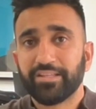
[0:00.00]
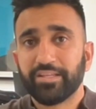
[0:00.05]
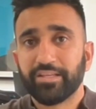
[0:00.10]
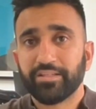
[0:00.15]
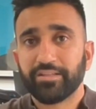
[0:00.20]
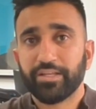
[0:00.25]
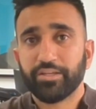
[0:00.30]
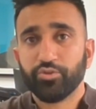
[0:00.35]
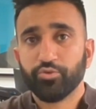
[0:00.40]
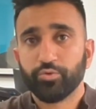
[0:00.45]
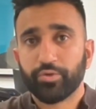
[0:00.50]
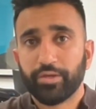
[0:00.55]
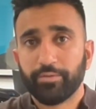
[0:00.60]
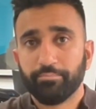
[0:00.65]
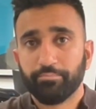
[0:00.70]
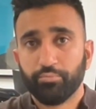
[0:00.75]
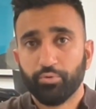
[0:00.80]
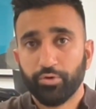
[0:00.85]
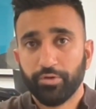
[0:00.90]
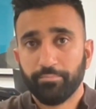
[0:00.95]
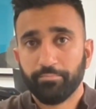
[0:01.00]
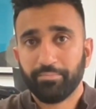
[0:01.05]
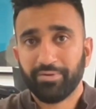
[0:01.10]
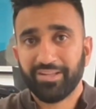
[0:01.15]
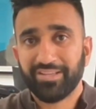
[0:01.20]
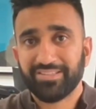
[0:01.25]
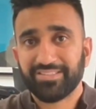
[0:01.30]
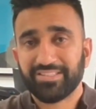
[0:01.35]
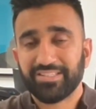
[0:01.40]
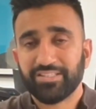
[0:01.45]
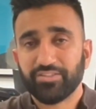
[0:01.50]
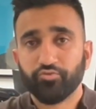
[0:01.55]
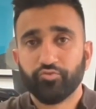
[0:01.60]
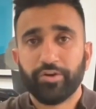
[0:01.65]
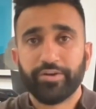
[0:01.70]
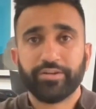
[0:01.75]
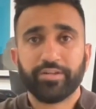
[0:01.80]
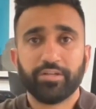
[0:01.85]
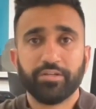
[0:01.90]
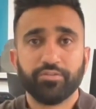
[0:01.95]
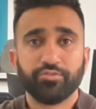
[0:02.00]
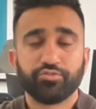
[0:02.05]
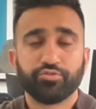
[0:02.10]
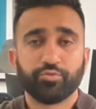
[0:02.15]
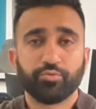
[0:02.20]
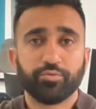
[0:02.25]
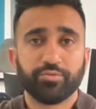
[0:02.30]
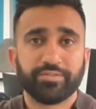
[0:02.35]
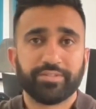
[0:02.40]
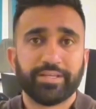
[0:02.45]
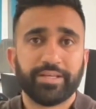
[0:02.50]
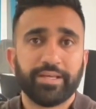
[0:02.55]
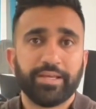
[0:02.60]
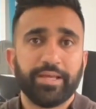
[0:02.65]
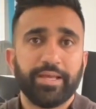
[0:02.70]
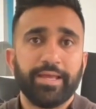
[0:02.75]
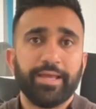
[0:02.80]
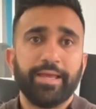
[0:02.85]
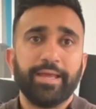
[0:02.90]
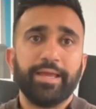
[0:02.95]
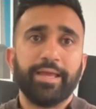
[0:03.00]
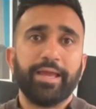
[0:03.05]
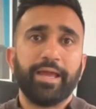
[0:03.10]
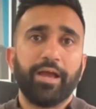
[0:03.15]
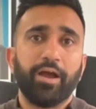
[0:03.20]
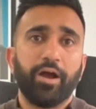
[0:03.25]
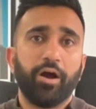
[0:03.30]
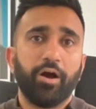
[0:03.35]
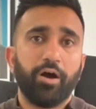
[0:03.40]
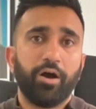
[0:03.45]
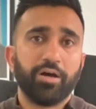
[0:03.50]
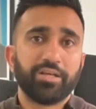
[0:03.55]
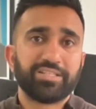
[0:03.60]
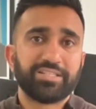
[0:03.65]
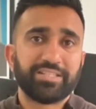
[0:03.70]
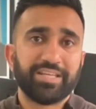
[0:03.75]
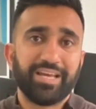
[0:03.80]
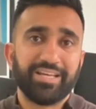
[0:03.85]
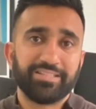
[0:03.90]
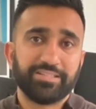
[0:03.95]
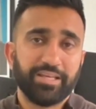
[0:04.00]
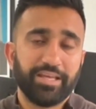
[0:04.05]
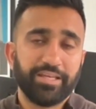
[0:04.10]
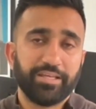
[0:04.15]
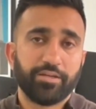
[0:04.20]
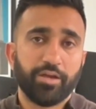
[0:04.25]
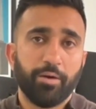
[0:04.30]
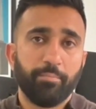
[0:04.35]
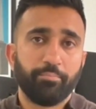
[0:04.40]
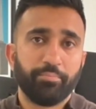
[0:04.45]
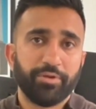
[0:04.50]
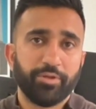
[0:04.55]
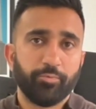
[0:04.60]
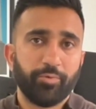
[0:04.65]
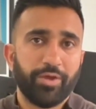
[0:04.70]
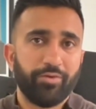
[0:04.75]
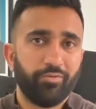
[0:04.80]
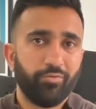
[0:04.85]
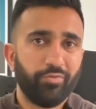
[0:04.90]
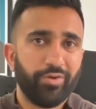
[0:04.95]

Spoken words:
thing that you can put in place is rental insurance. Us as a company, we have a